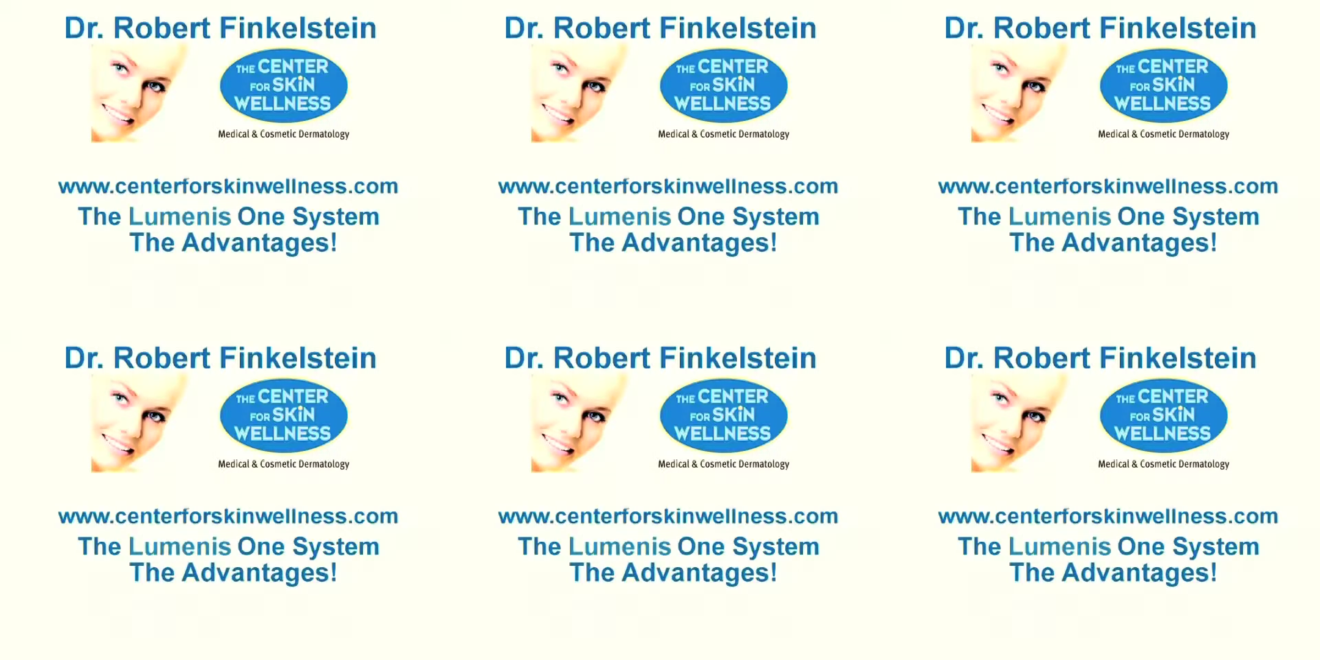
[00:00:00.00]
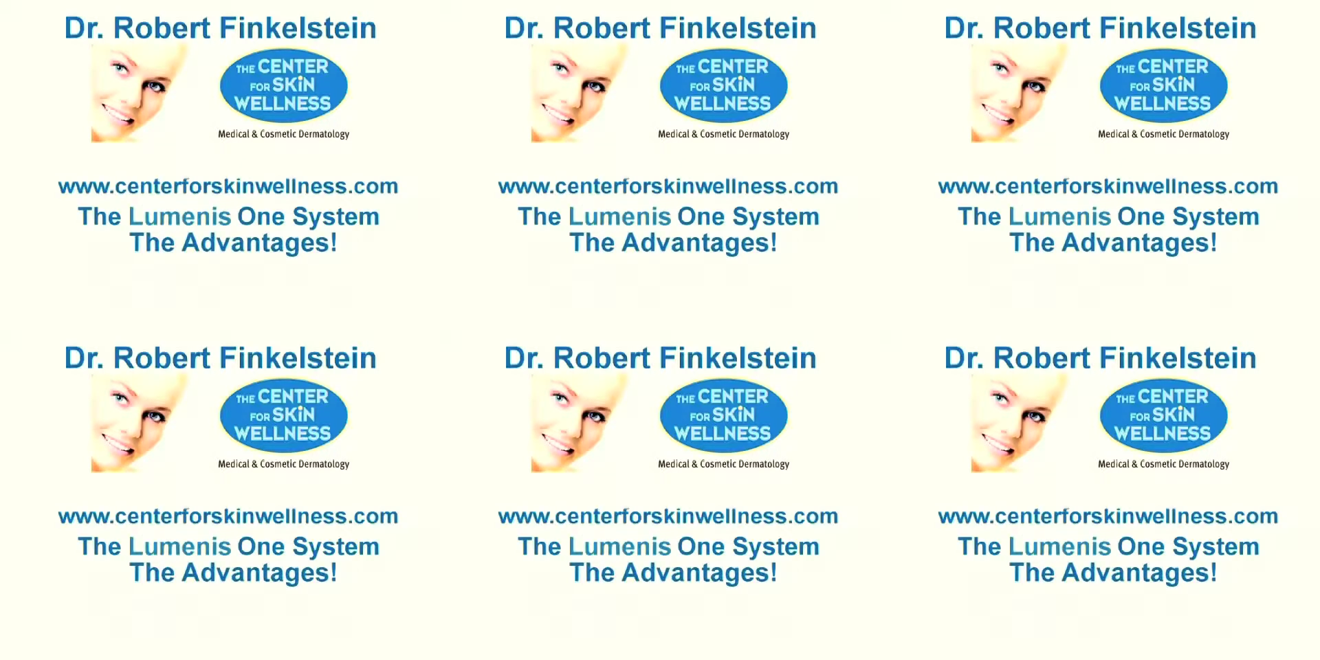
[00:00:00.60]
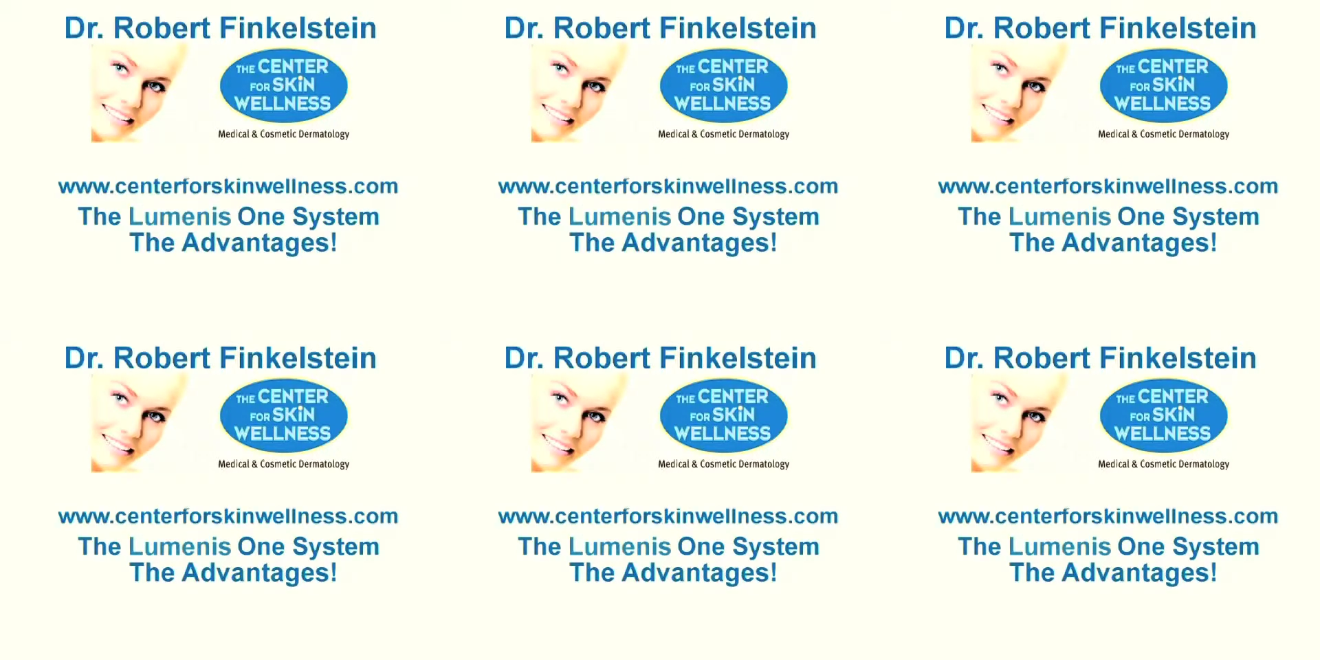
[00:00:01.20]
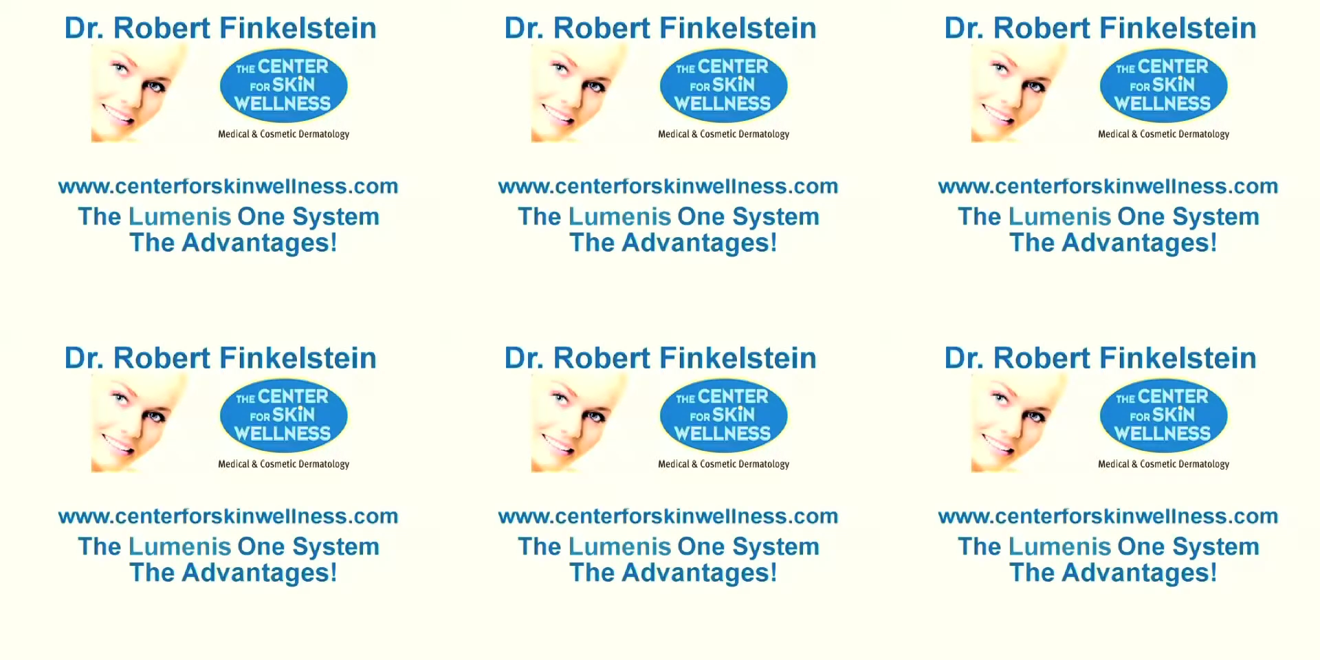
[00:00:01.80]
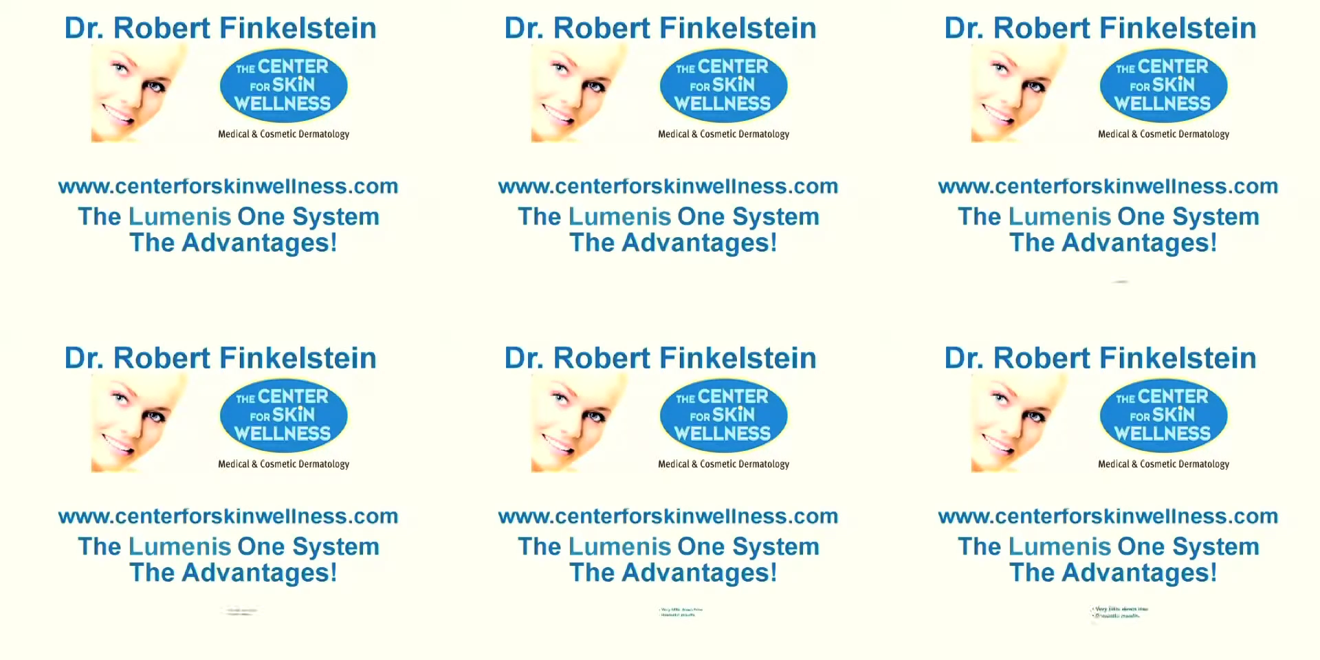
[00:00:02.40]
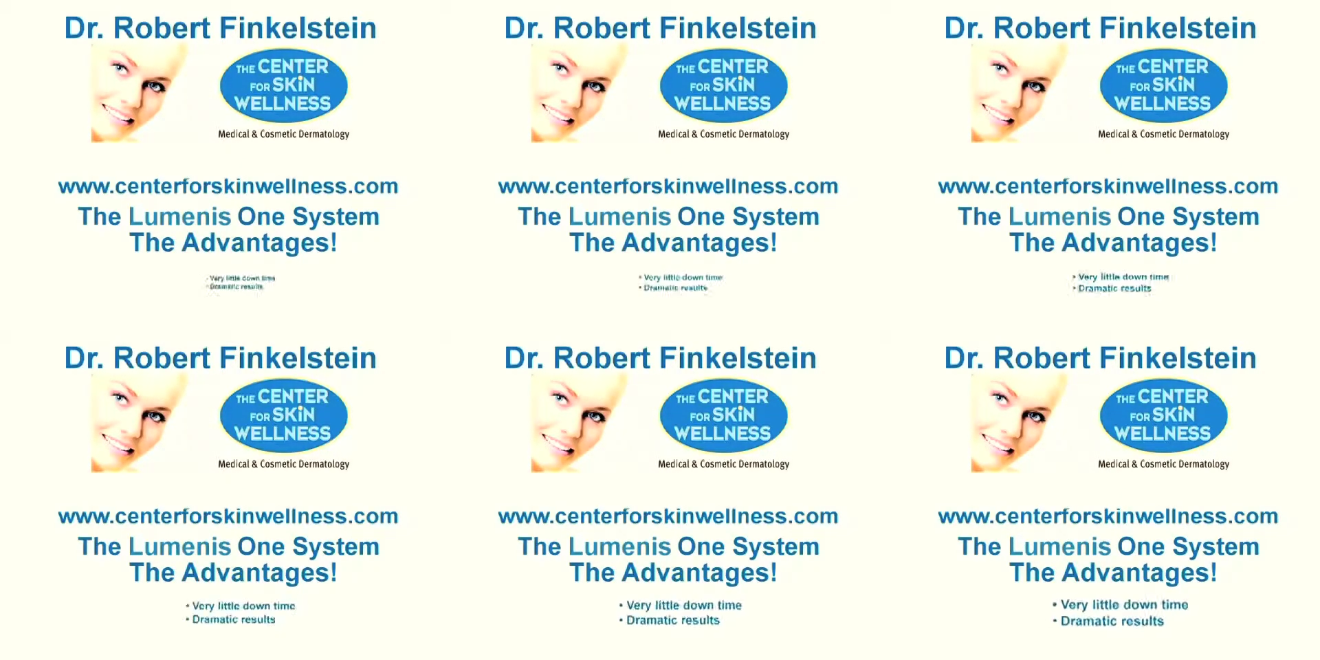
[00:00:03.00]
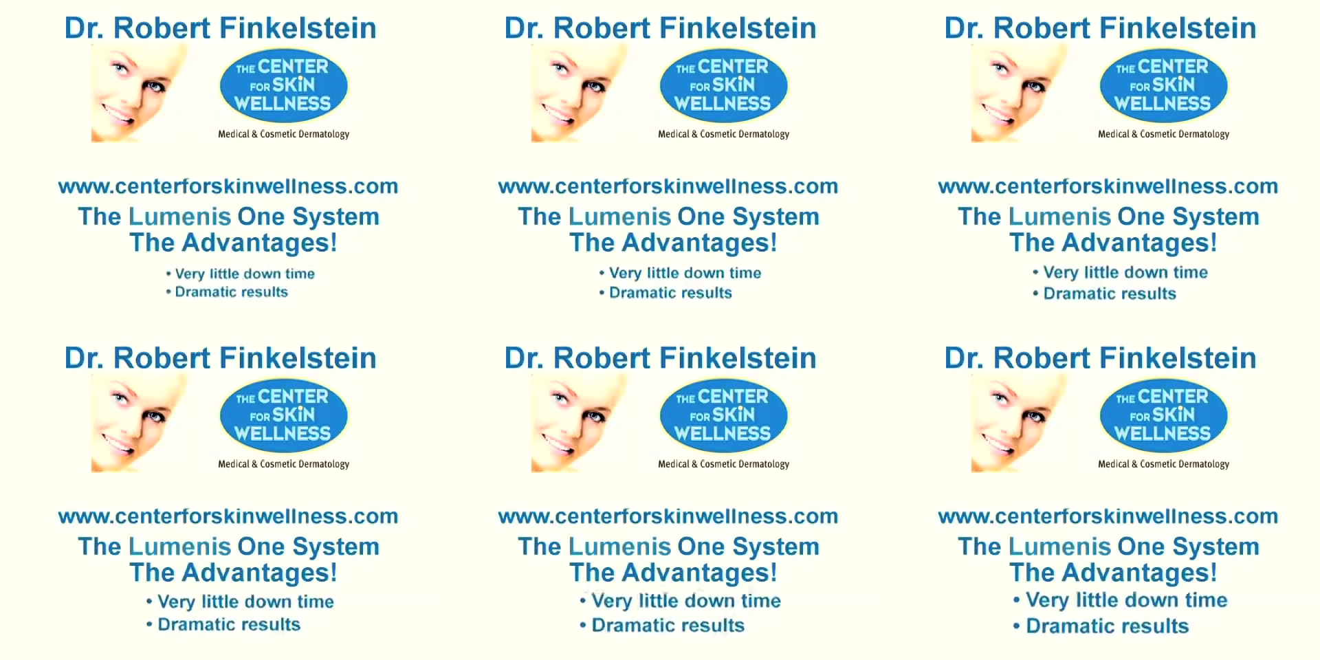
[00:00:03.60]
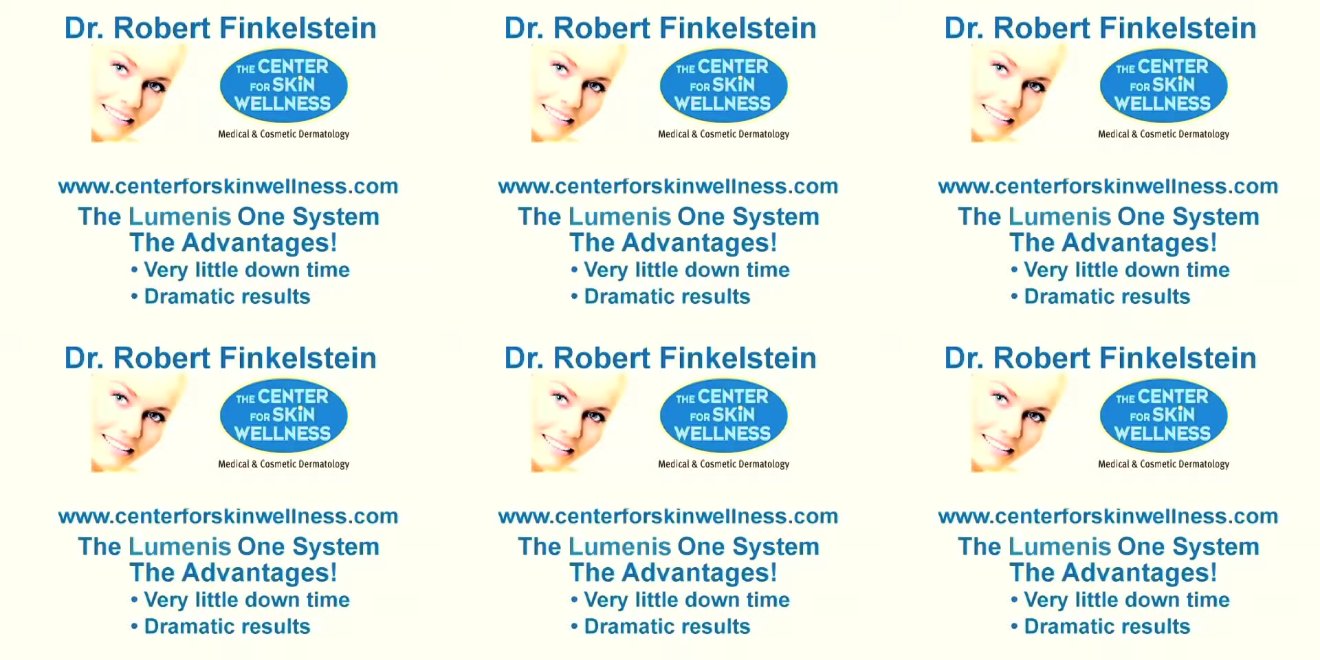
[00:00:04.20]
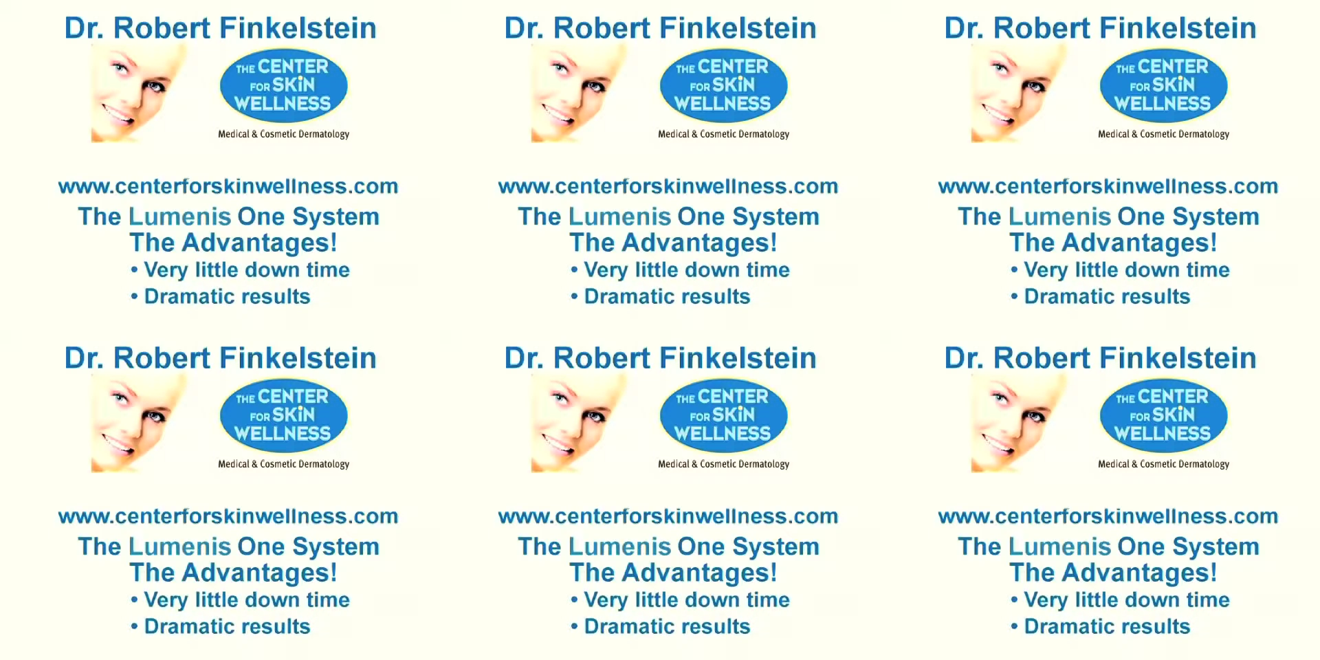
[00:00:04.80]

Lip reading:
Nobody's mouth can be seen.